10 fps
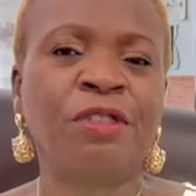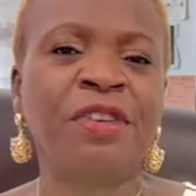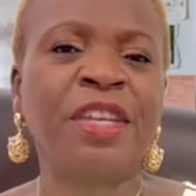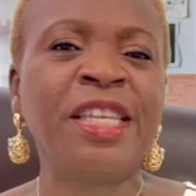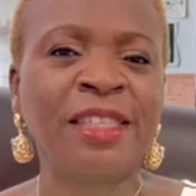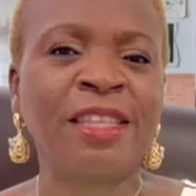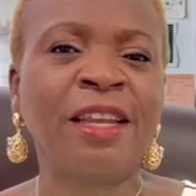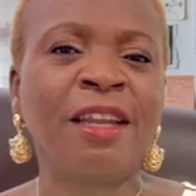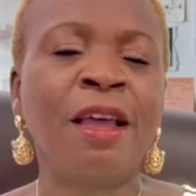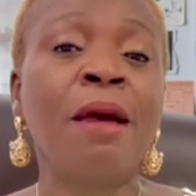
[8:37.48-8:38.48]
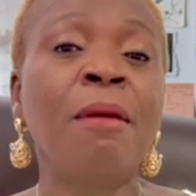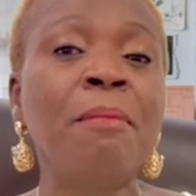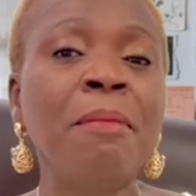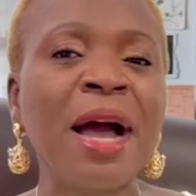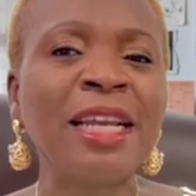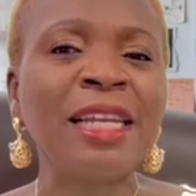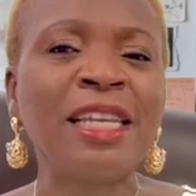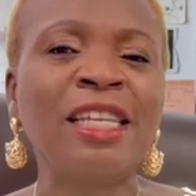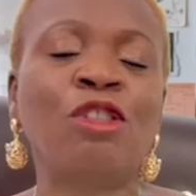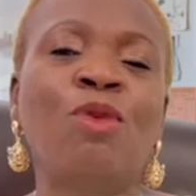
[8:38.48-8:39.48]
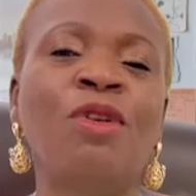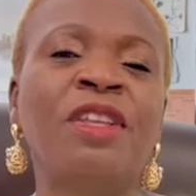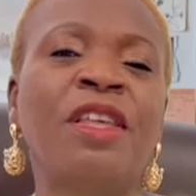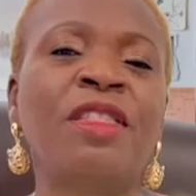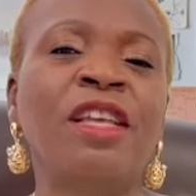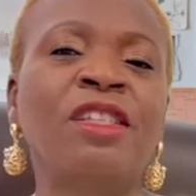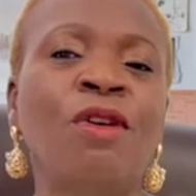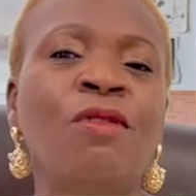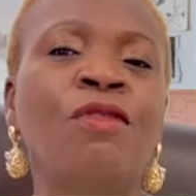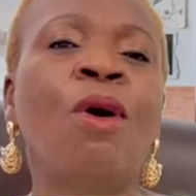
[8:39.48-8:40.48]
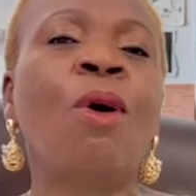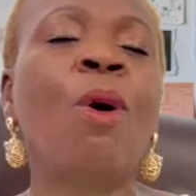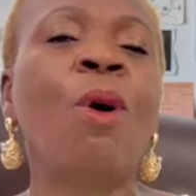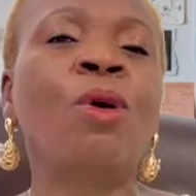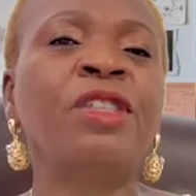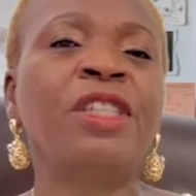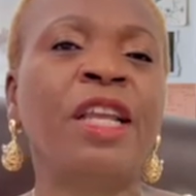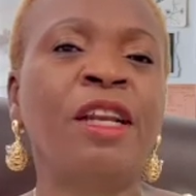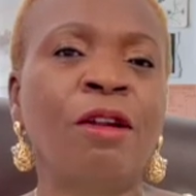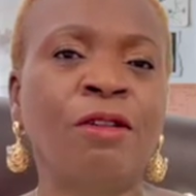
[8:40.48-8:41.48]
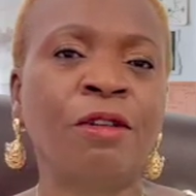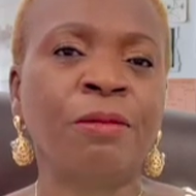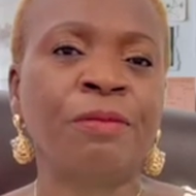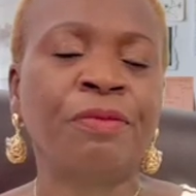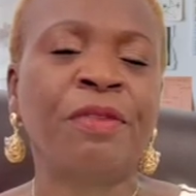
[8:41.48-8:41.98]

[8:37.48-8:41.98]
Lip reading: He said, man is what he thinks of all day long.